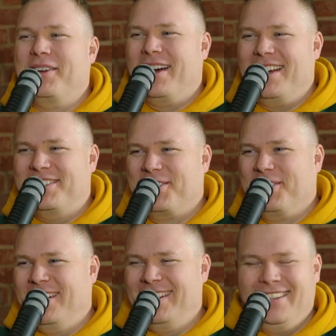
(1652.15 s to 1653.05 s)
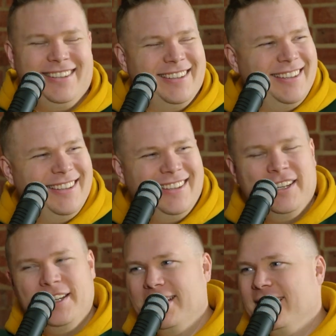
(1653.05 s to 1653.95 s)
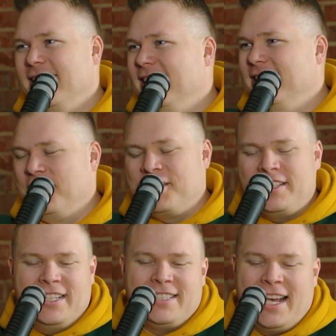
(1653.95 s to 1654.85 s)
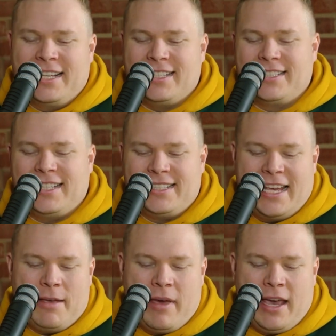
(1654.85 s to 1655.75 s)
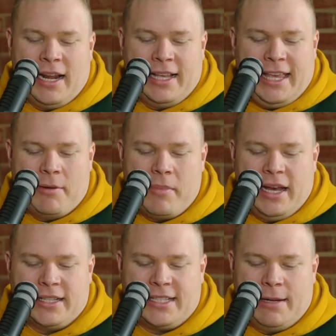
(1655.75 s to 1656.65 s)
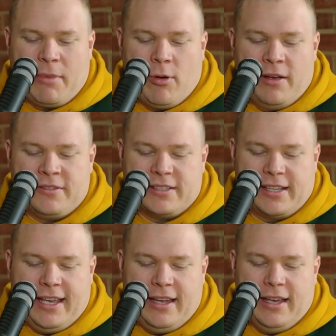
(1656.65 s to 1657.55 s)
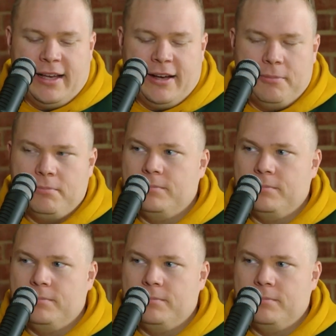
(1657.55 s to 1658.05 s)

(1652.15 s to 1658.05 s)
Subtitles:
new high score? Just to see a text that says, hey, man, I can't make it today. My wife says I can't hang out.